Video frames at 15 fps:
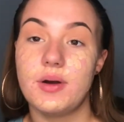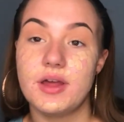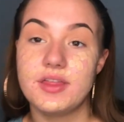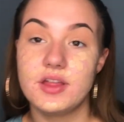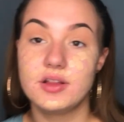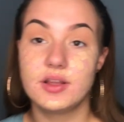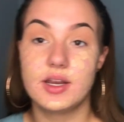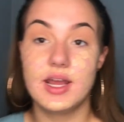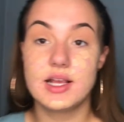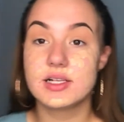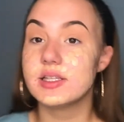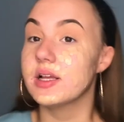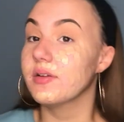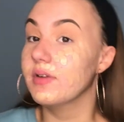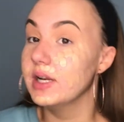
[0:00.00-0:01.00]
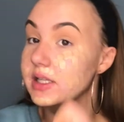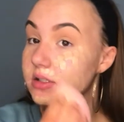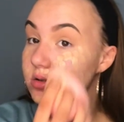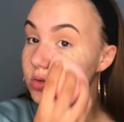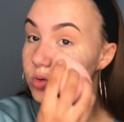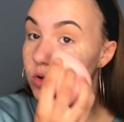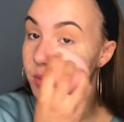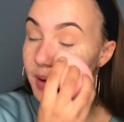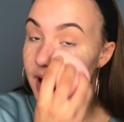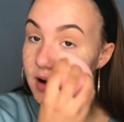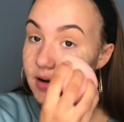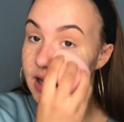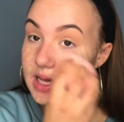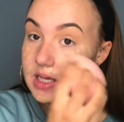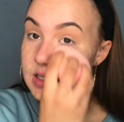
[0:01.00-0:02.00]
I think the next thing really to talk
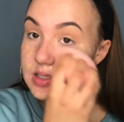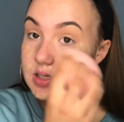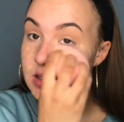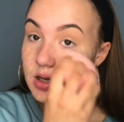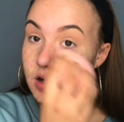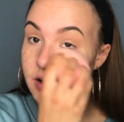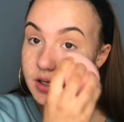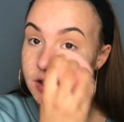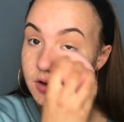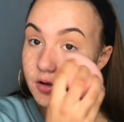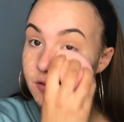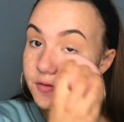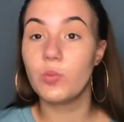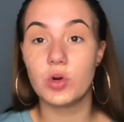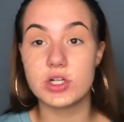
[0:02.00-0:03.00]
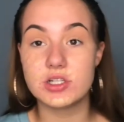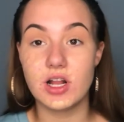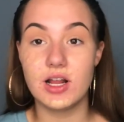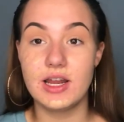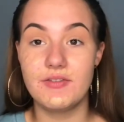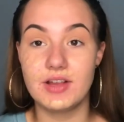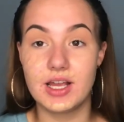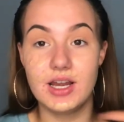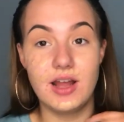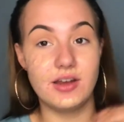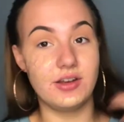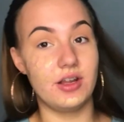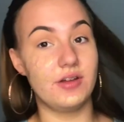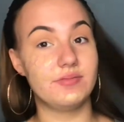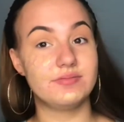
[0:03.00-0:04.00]
about is kind of what it's like living in
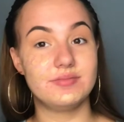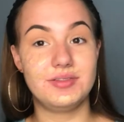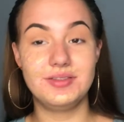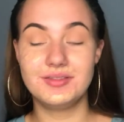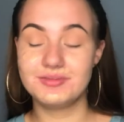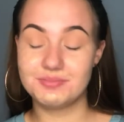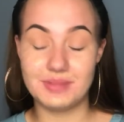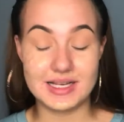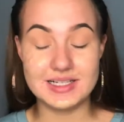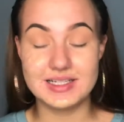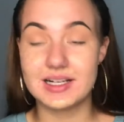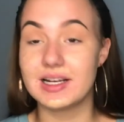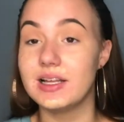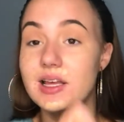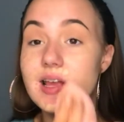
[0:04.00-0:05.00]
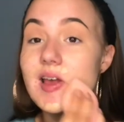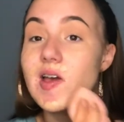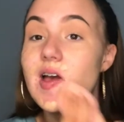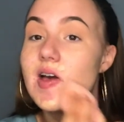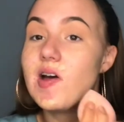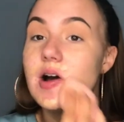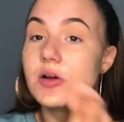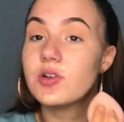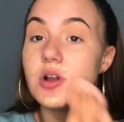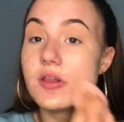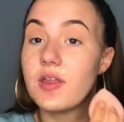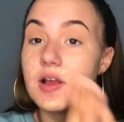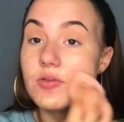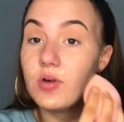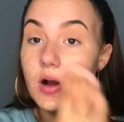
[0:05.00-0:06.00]
London. Basically, I was trying to
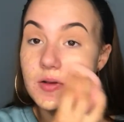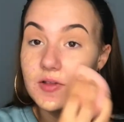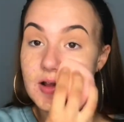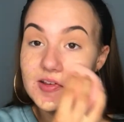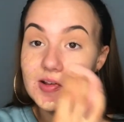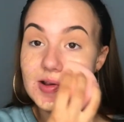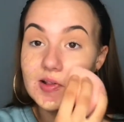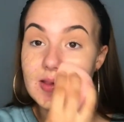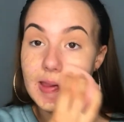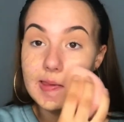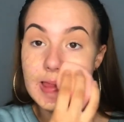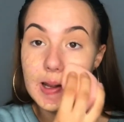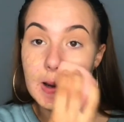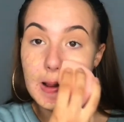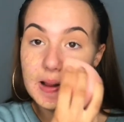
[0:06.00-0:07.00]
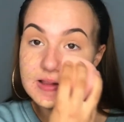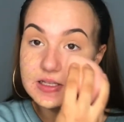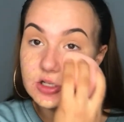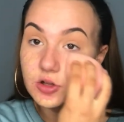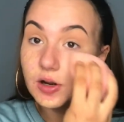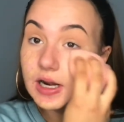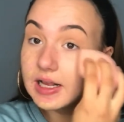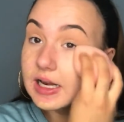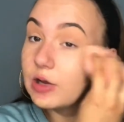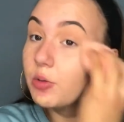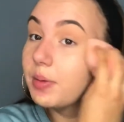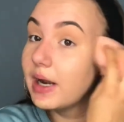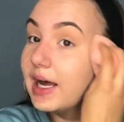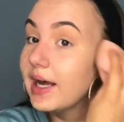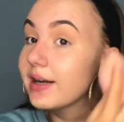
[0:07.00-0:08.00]
think of what I was actually going to say then. I did do like a little
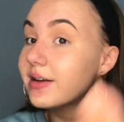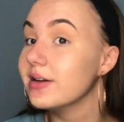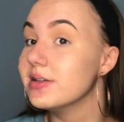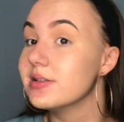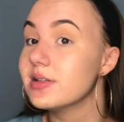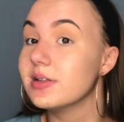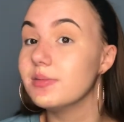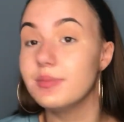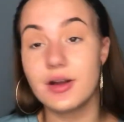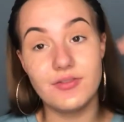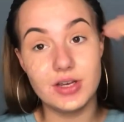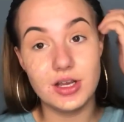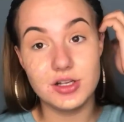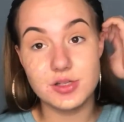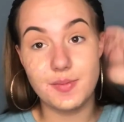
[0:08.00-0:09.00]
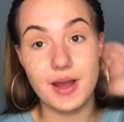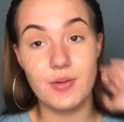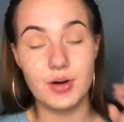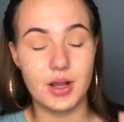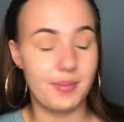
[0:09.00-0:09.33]
plan because my videos are better when I